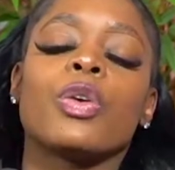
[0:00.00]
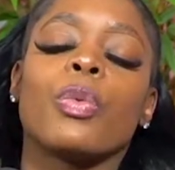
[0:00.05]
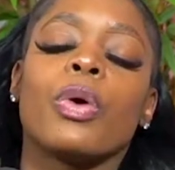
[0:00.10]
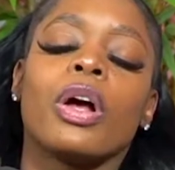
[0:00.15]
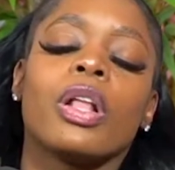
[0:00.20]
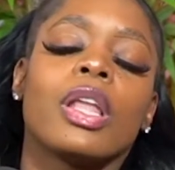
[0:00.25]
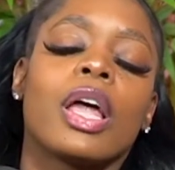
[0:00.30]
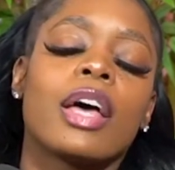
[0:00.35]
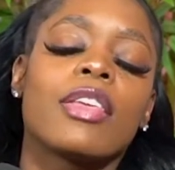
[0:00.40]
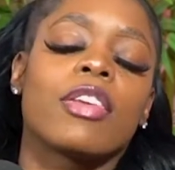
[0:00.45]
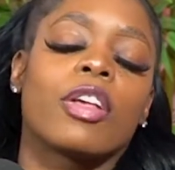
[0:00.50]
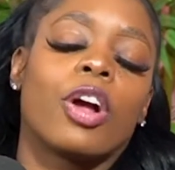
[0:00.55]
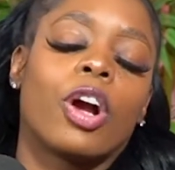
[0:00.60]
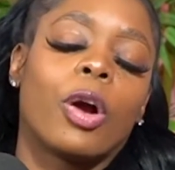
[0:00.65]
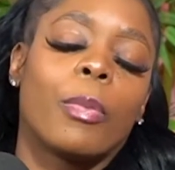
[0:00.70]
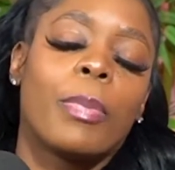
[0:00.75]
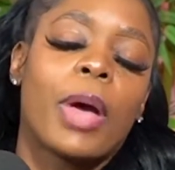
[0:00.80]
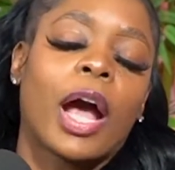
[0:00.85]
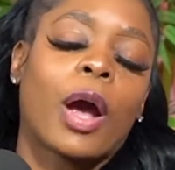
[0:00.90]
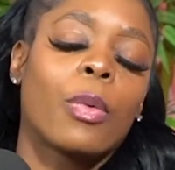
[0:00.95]
She realized that
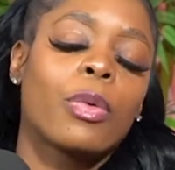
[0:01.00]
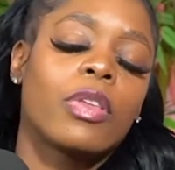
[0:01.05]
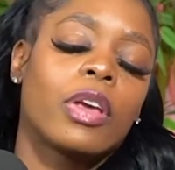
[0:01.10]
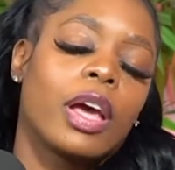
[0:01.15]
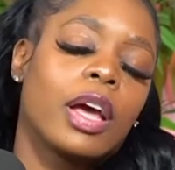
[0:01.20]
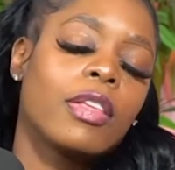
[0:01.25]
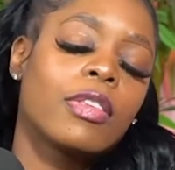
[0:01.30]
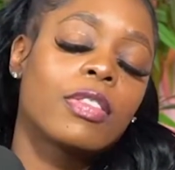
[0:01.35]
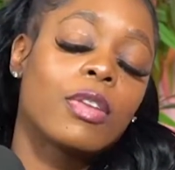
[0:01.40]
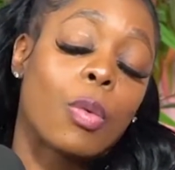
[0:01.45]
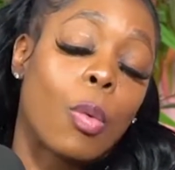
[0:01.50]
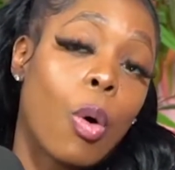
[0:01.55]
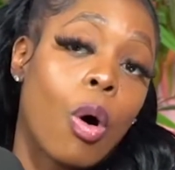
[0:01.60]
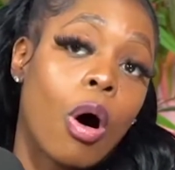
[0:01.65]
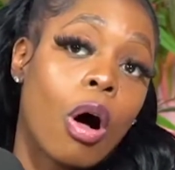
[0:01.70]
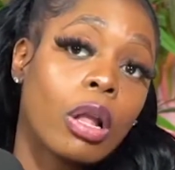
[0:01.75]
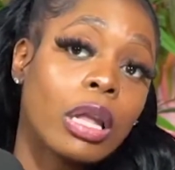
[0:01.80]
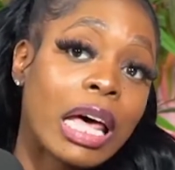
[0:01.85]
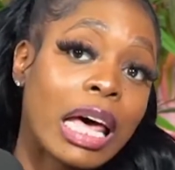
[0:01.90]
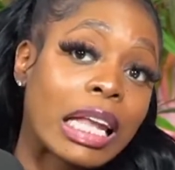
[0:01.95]
her back was against the
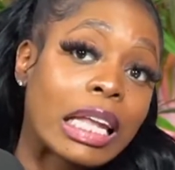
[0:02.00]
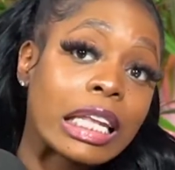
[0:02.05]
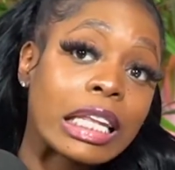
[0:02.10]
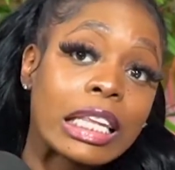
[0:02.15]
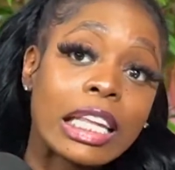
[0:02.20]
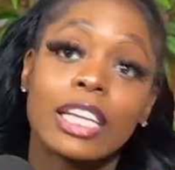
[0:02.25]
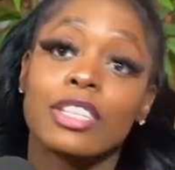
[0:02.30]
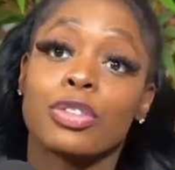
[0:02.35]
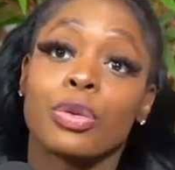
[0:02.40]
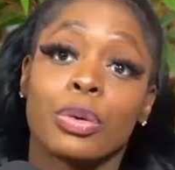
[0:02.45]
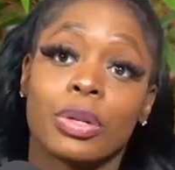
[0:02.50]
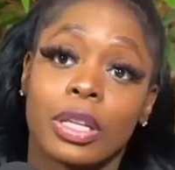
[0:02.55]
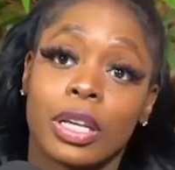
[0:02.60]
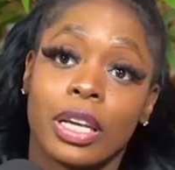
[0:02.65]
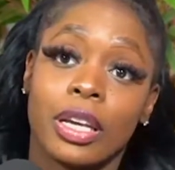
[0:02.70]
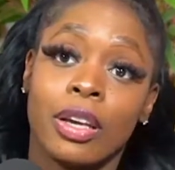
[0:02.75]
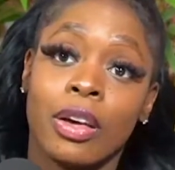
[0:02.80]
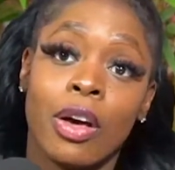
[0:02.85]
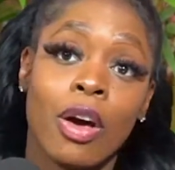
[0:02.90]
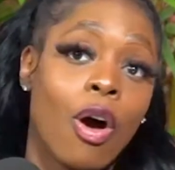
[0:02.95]
wall.
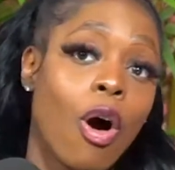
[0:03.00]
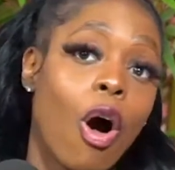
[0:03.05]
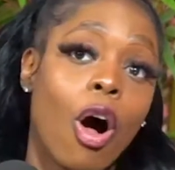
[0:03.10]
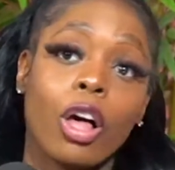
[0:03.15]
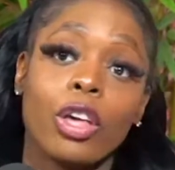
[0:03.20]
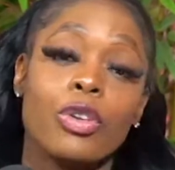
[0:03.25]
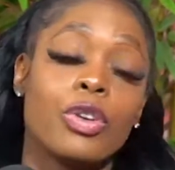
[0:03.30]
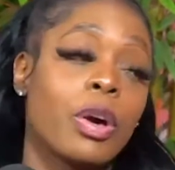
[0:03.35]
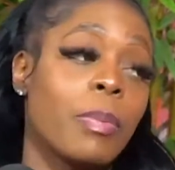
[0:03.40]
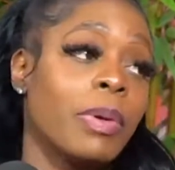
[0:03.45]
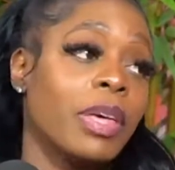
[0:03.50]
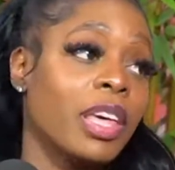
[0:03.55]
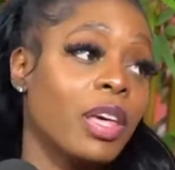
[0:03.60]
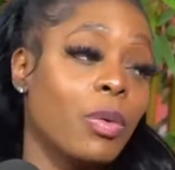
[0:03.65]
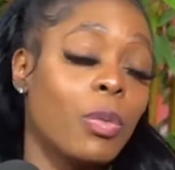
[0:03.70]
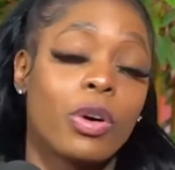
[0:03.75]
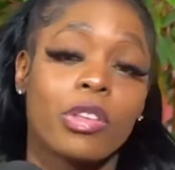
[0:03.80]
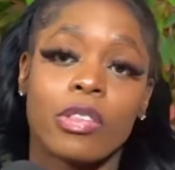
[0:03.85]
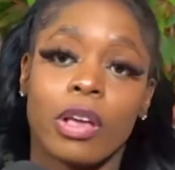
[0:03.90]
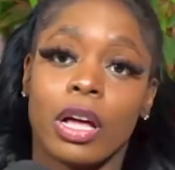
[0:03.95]
Literally, all you could be
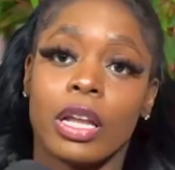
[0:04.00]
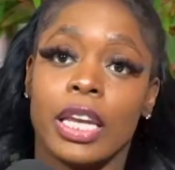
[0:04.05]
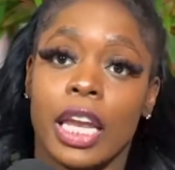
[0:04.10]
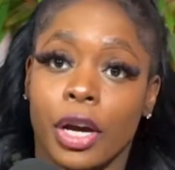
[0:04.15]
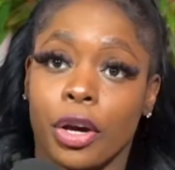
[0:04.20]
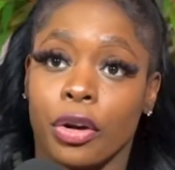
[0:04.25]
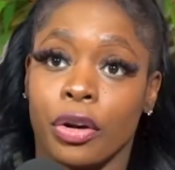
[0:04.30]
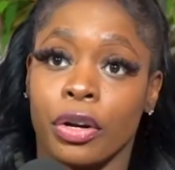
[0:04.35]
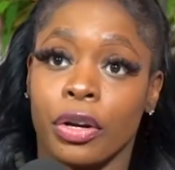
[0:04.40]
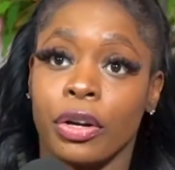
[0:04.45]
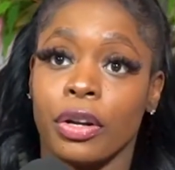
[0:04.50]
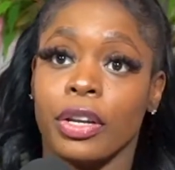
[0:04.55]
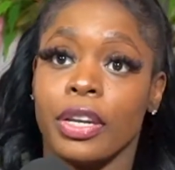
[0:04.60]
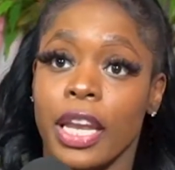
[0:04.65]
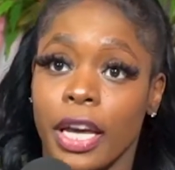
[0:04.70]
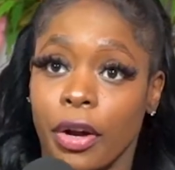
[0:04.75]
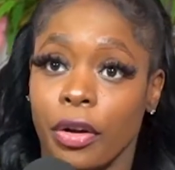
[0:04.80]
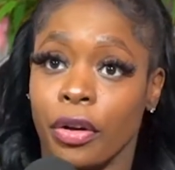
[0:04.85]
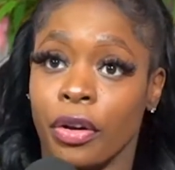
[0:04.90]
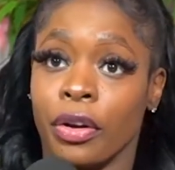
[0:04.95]
was a nigger.
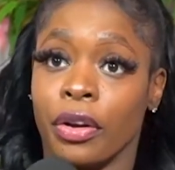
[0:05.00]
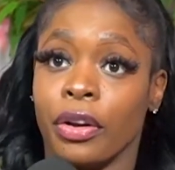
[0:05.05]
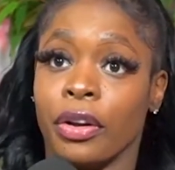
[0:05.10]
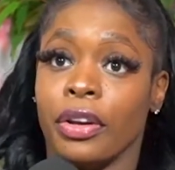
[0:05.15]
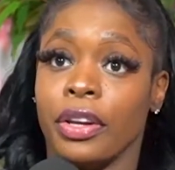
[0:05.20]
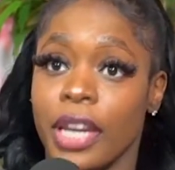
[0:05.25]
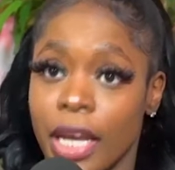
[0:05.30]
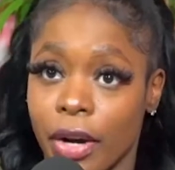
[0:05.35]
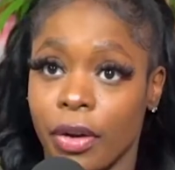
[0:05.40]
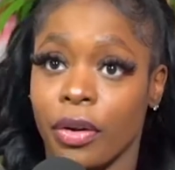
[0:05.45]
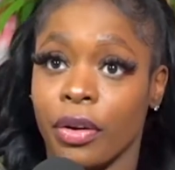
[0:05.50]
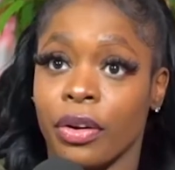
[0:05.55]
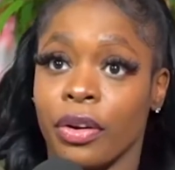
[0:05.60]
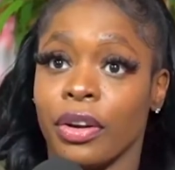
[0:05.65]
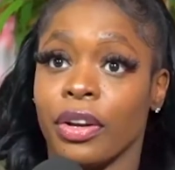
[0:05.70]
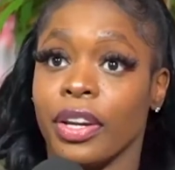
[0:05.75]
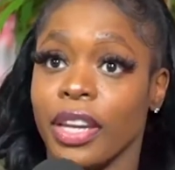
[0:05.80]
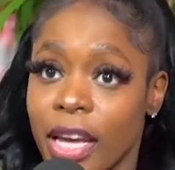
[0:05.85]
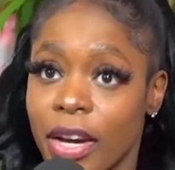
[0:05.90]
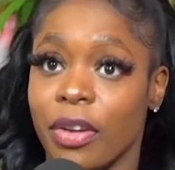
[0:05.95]

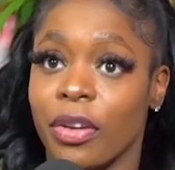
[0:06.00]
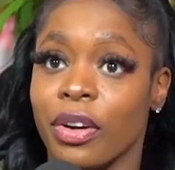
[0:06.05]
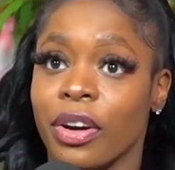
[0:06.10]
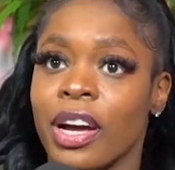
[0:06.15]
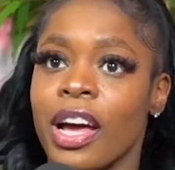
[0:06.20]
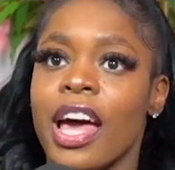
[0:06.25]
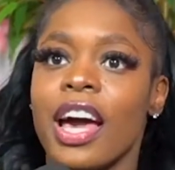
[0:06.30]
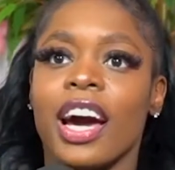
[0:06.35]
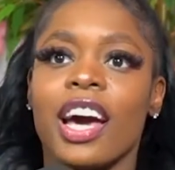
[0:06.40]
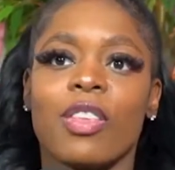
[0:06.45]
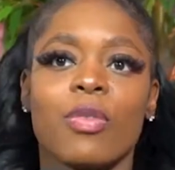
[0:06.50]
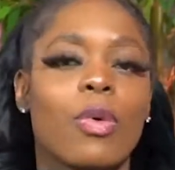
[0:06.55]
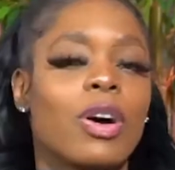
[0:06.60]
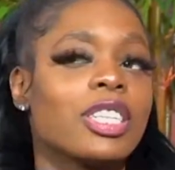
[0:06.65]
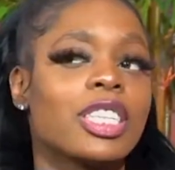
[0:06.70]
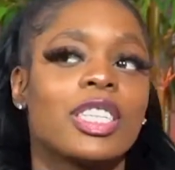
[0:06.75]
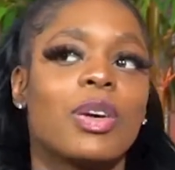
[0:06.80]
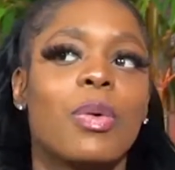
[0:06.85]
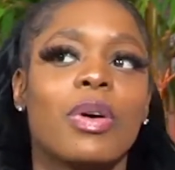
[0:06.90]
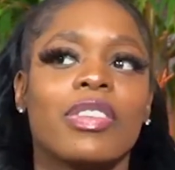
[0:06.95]
Because
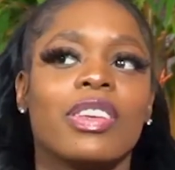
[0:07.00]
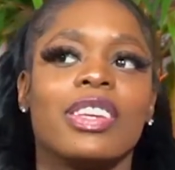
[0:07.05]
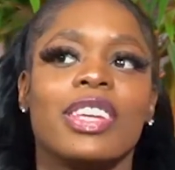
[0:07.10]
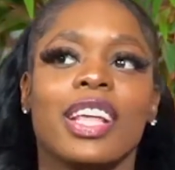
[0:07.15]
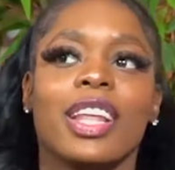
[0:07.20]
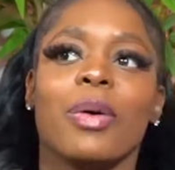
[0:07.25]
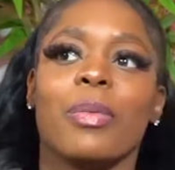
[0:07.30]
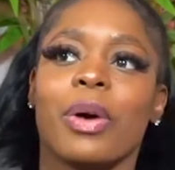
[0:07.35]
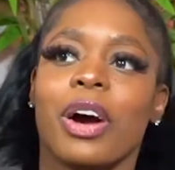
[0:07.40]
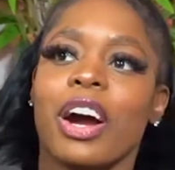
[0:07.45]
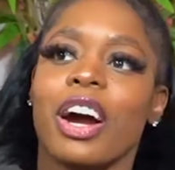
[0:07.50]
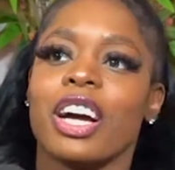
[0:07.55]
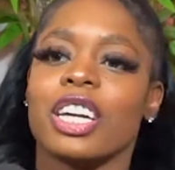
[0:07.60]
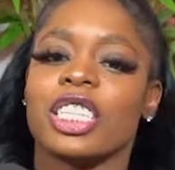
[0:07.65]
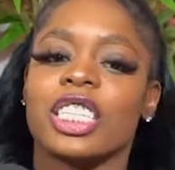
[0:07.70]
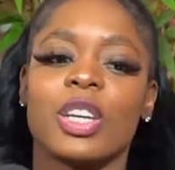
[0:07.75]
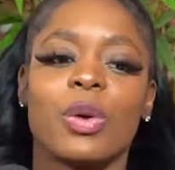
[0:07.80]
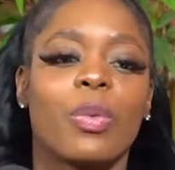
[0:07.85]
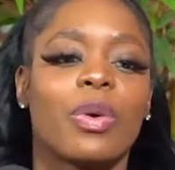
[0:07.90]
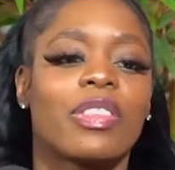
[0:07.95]
once she wasn't dealing with her,
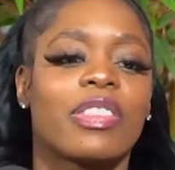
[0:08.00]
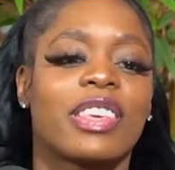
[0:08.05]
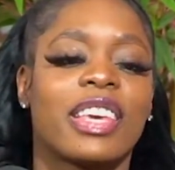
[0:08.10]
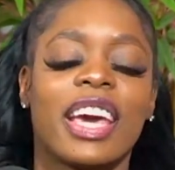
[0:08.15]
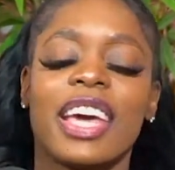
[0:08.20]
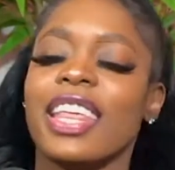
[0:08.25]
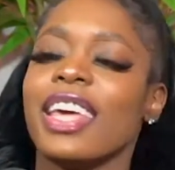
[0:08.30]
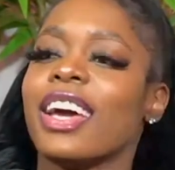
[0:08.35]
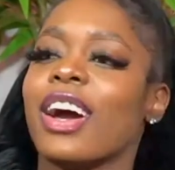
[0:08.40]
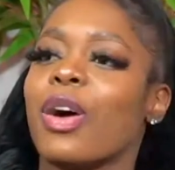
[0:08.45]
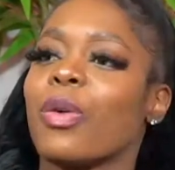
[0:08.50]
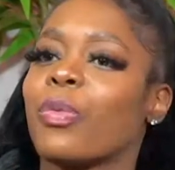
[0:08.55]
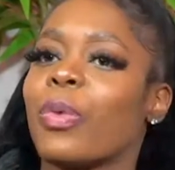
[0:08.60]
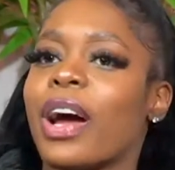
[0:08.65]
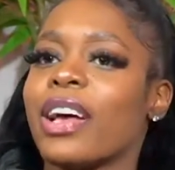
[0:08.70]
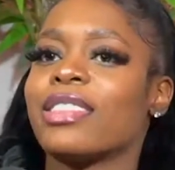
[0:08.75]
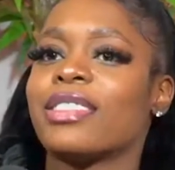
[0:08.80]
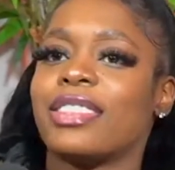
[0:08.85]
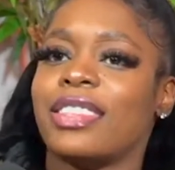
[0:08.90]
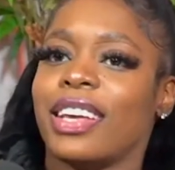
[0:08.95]
she was getting
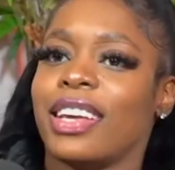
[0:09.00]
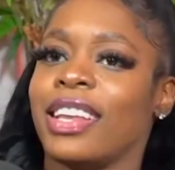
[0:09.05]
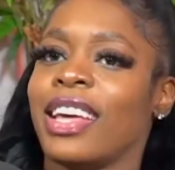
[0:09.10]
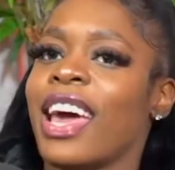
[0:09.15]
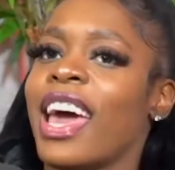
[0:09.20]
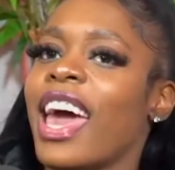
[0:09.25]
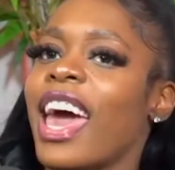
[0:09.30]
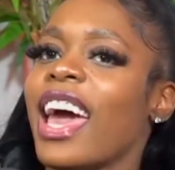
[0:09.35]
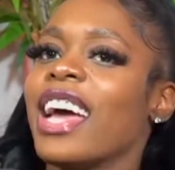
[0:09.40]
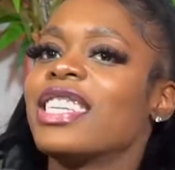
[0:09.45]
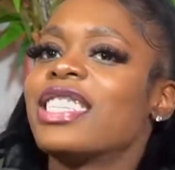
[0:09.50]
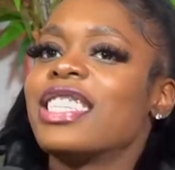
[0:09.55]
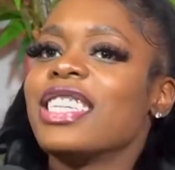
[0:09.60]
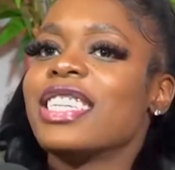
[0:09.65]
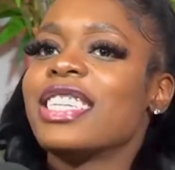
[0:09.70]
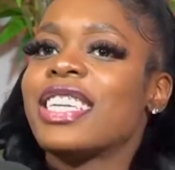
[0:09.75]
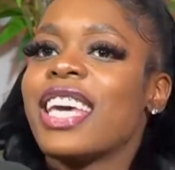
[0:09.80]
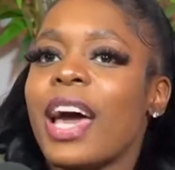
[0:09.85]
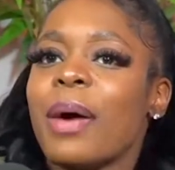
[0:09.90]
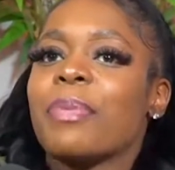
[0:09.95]
arrested, and she
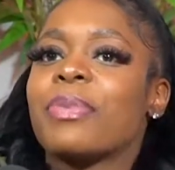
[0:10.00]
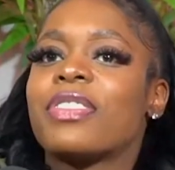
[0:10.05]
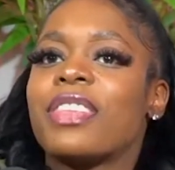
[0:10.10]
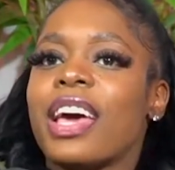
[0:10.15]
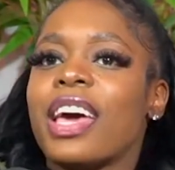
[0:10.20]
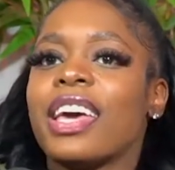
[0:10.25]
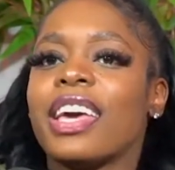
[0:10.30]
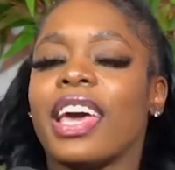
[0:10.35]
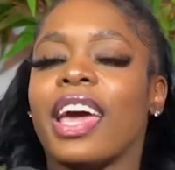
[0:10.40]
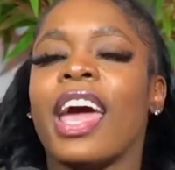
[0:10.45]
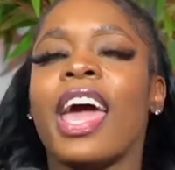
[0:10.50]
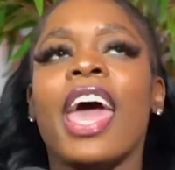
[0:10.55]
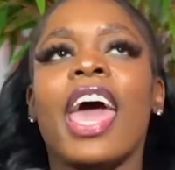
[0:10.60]
kept saying it.